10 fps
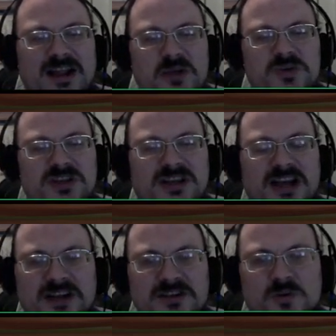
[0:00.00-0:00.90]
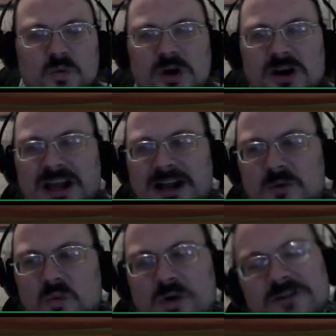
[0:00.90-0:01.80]
was a lot of extra work, and
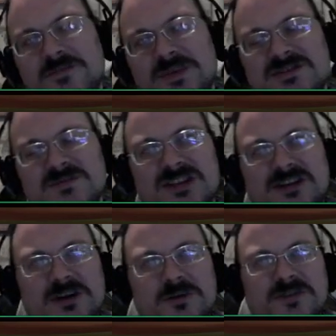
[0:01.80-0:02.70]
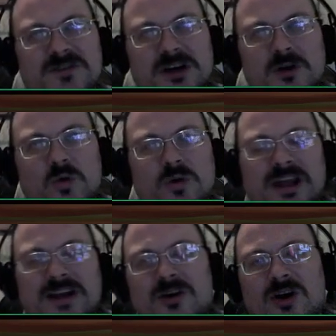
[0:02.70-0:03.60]
it would have been some stuff that would have been very cool
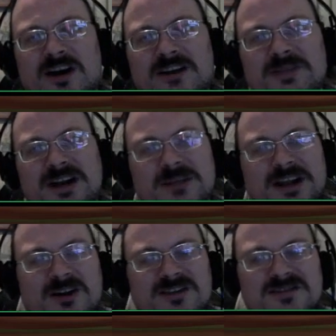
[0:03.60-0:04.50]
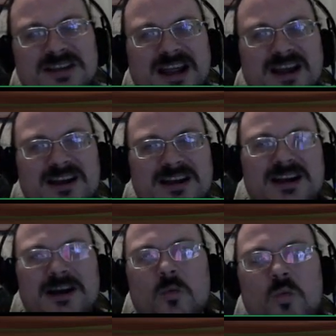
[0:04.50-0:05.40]
later on, but I'm, like, also, like,
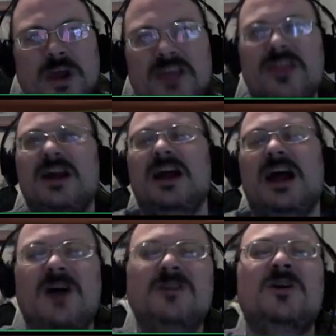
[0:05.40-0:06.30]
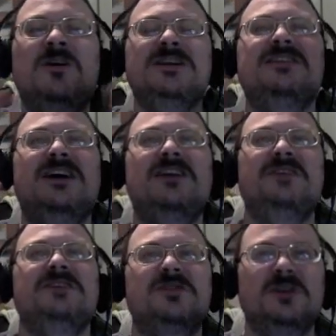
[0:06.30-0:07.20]
with how long the entire
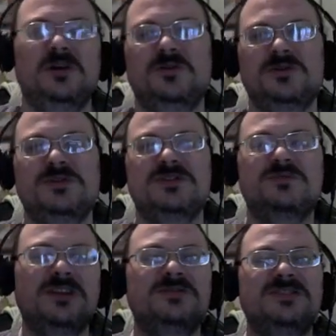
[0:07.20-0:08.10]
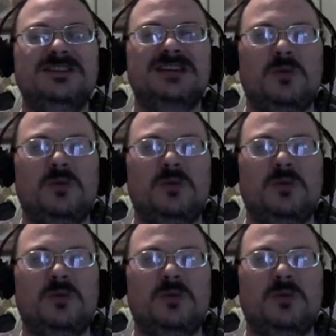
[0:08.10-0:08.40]
adventure goes, which is one of those things I